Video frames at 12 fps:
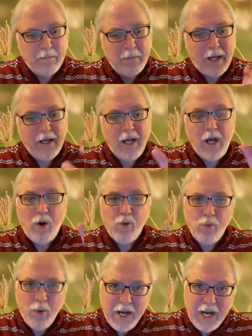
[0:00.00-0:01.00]
but
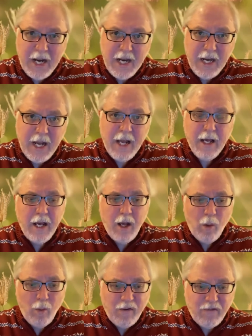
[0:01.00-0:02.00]
read,
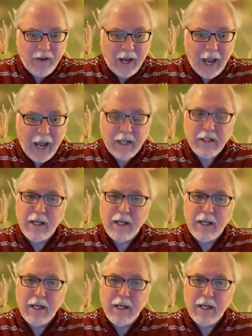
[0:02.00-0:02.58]
reflect,